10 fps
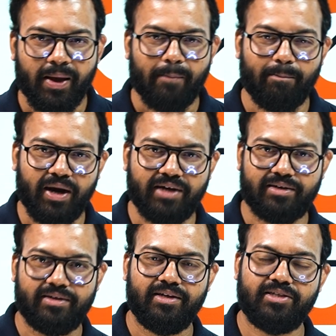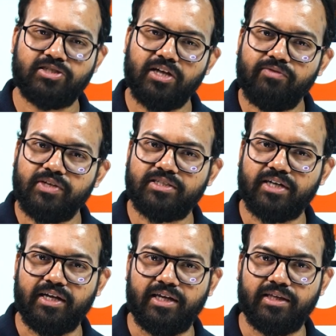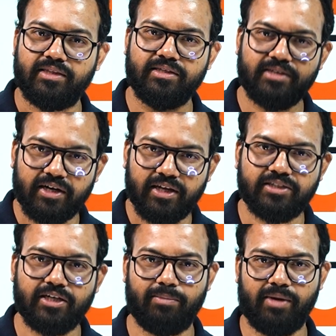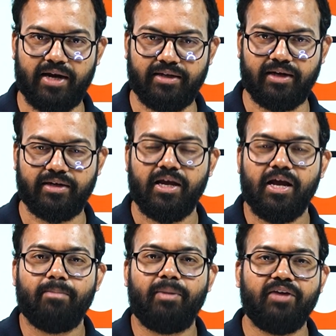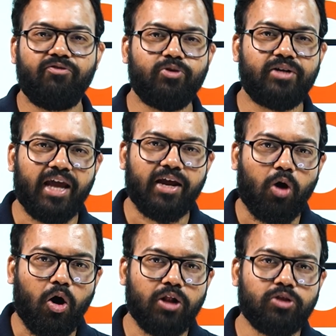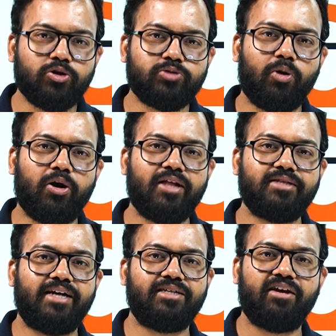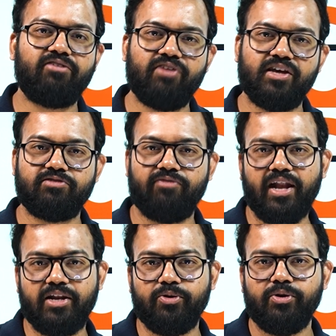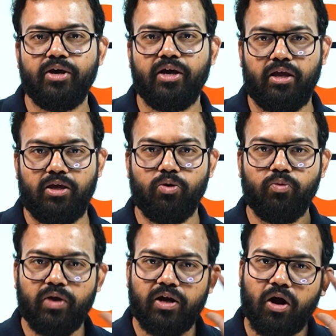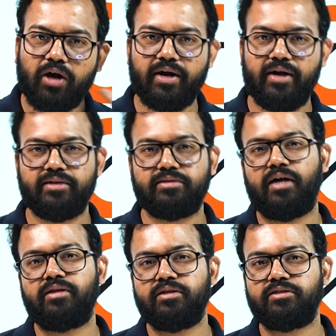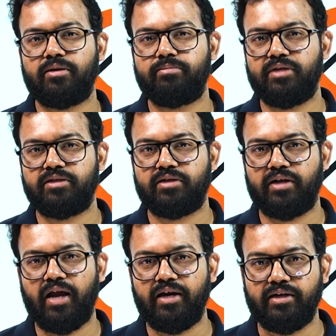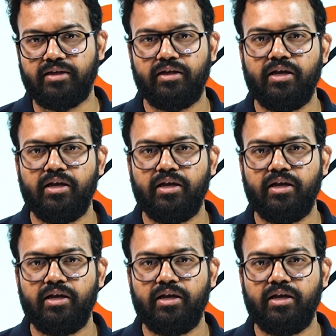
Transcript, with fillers: but still we study. There's a reason behind that. But if you take all those models at their face value, you will not understand this subject's reality.